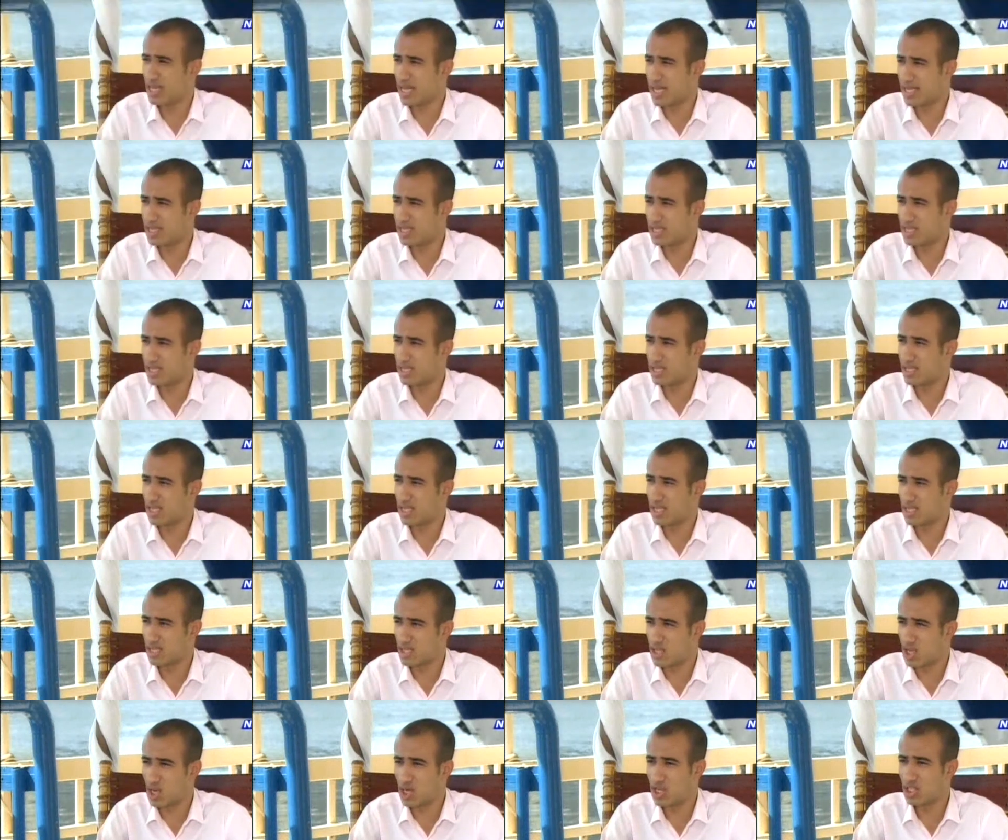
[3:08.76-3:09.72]
and
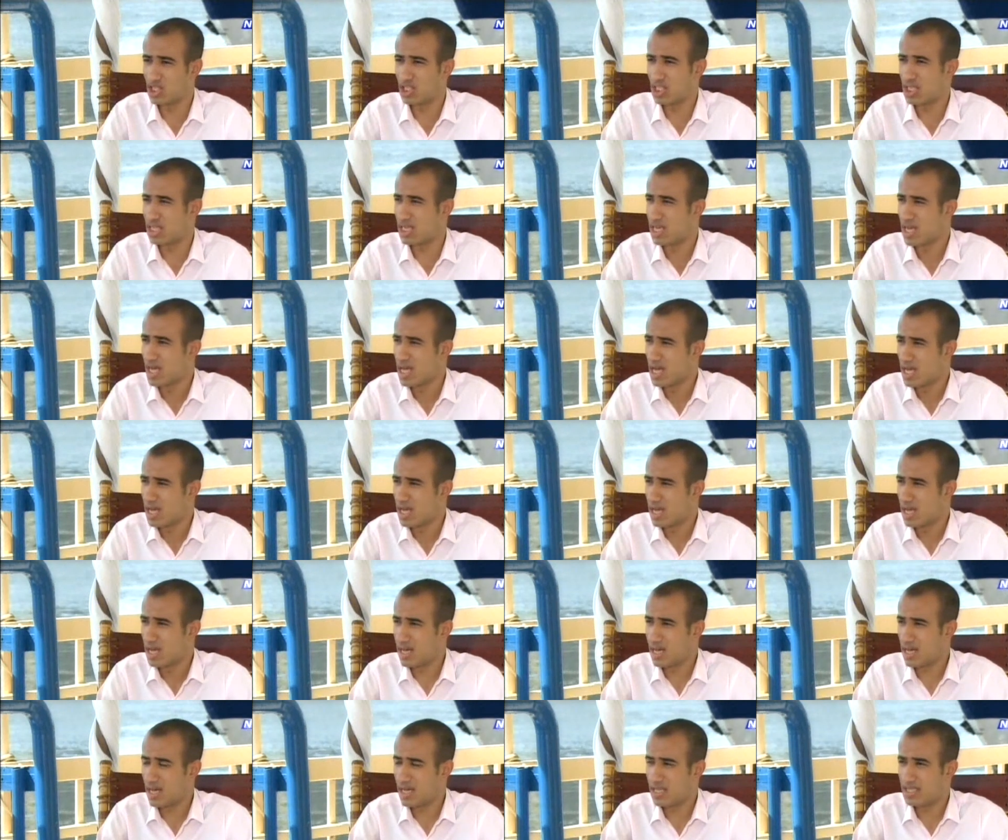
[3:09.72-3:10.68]
technology
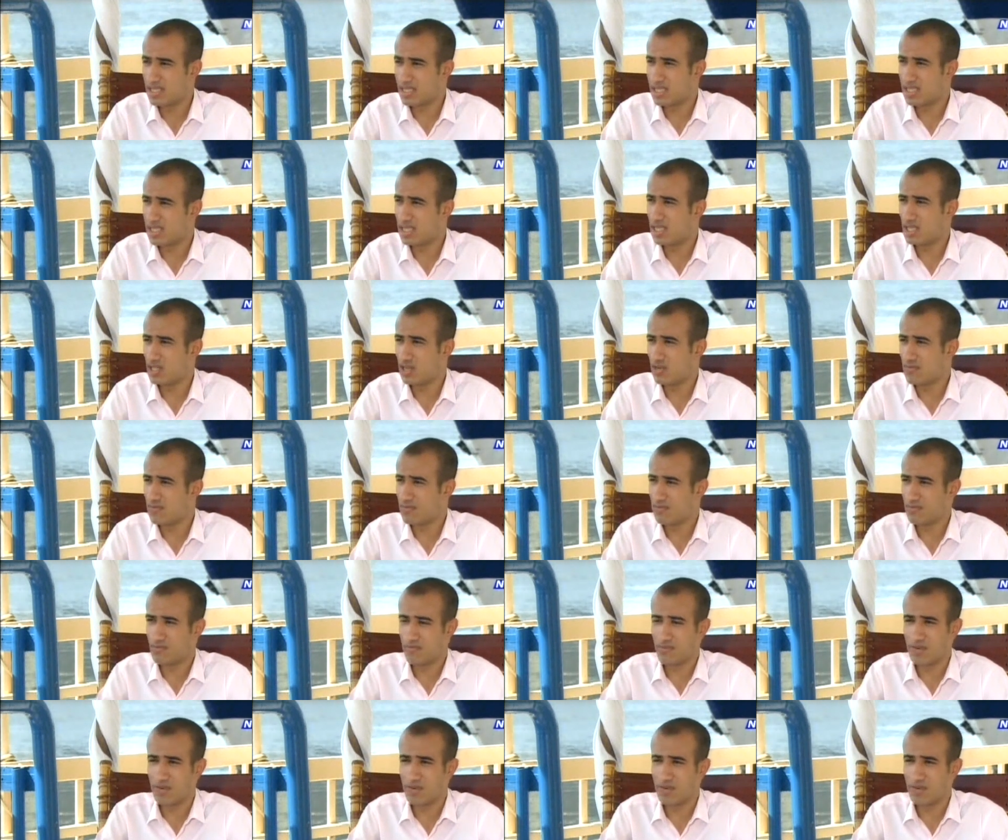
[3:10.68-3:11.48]
instead of